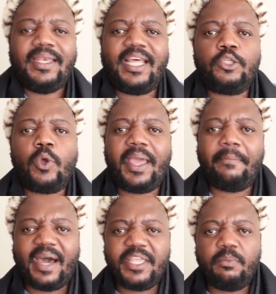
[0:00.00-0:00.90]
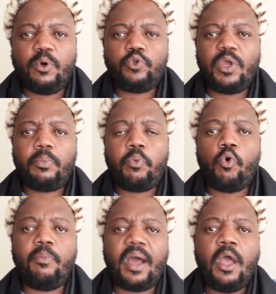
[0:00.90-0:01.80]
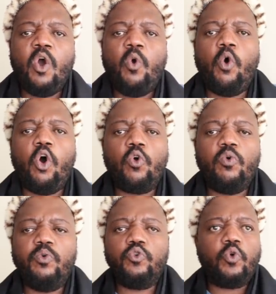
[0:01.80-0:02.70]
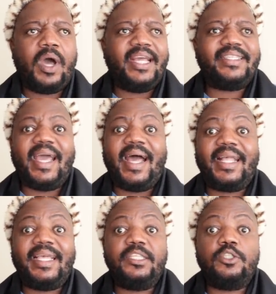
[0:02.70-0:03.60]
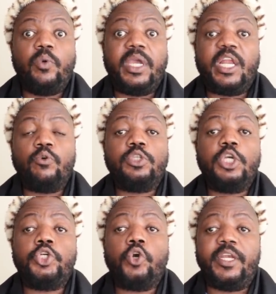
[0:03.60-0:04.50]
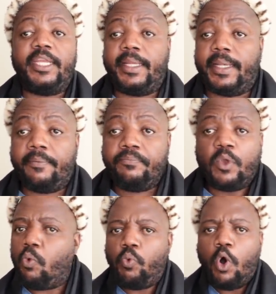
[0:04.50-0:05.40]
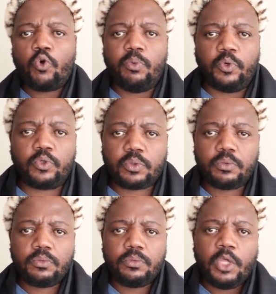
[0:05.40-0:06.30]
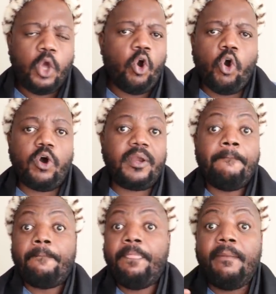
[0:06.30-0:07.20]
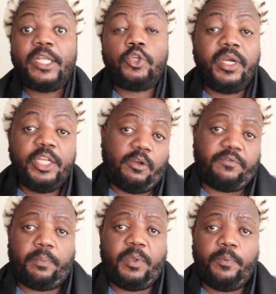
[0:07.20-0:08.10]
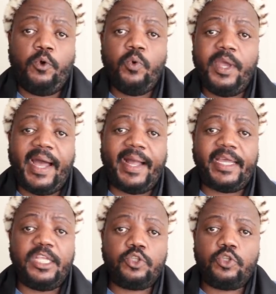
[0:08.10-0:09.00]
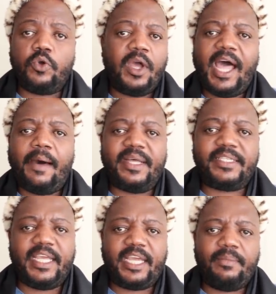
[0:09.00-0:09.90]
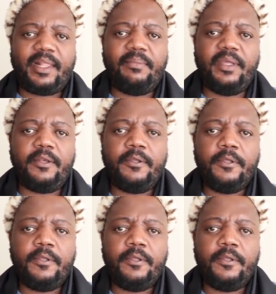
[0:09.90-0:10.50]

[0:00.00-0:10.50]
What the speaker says: That's why abanye motu ya puma, wongu mundu ate against wena useshonile. Wongu mundu. Or majority of the people who are against you abaseke mhlabeni.